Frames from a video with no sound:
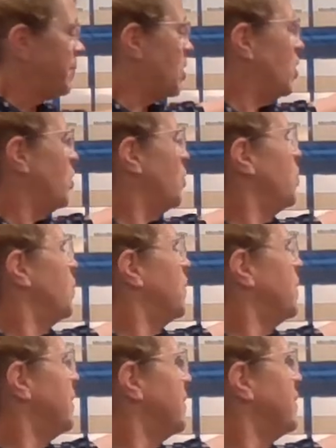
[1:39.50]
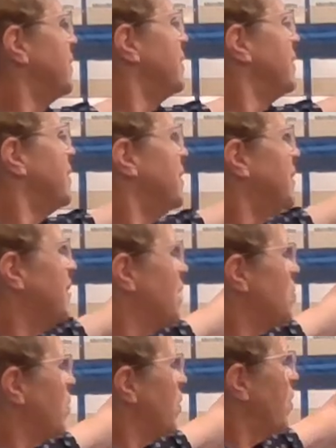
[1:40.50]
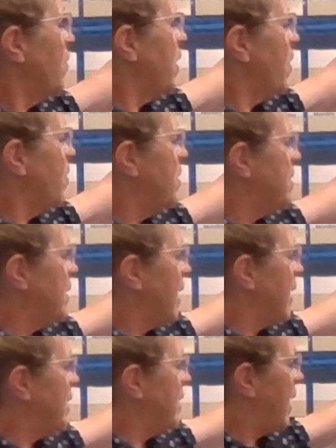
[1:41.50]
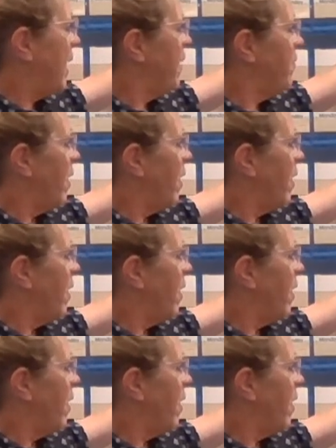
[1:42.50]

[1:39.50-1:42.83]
2, because we're only on the second day of